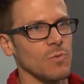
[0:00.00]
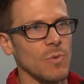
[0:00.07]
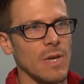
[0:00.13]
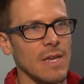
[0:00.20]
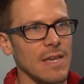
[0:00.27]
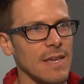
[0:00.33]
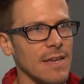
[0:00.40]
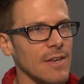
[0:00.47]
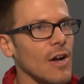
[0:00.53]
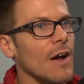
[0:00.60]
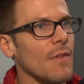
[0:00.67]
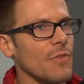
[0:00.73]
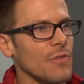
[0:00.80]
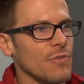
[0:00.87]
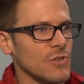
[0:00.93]
We
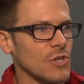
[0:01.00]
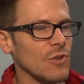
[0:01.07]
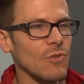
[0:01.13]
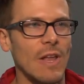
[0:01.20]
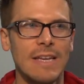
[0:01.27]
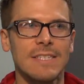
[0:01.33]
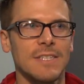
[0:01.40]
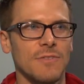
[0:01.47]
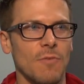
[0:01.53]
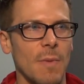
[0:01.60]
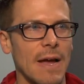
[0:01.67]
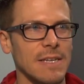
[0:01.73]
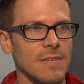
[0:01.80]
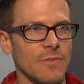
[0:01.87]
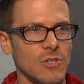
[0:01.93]
got sort of license from
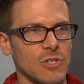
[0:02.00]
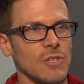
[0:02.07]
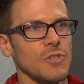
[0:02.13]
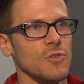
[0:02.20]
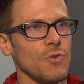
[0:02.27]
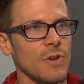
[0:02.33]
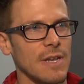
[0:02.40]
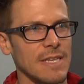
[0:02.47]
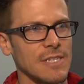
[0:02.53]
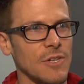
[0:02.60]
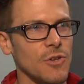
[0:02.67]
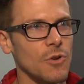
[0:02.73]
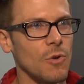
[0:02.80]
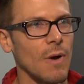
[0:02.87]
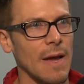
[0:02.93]
Activision to treat it as a
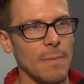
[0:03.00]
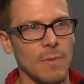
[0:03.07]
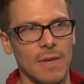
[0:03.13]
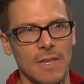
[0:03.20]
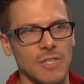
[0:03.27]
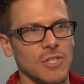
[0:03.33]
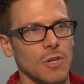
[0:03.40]
new IP.